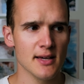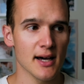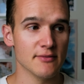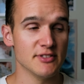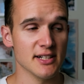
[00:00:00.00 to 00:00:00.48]

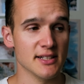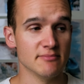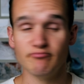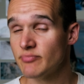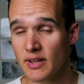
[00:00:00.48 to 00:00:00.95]
I've
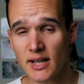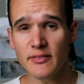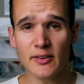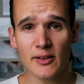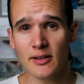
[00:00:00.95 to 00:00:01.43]
done
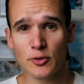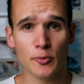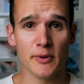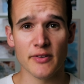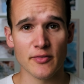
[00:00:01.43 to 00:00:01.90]
kind of a little
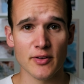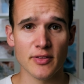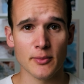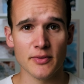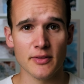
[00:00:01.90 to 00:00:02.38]
bit of everything with